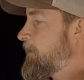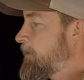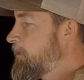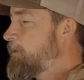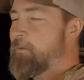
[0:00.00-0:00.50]

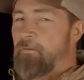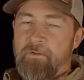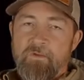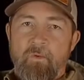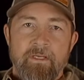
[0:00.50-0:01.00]
new
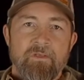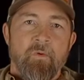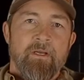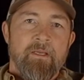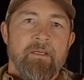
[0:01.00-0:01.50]
for
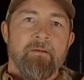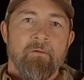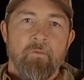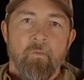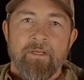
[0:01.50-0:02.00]
2020
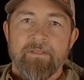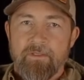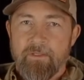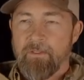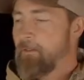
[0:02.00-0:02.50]

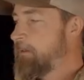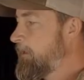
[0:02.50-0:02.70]
winter